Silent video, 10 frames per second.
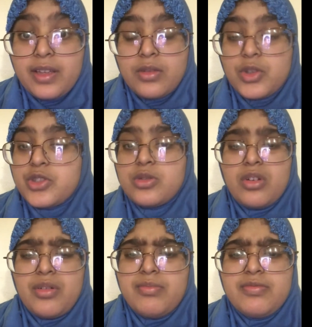Those two
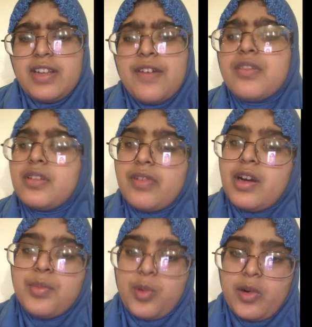are definitely very
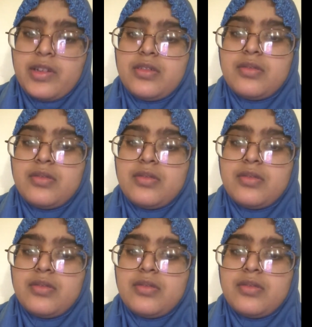important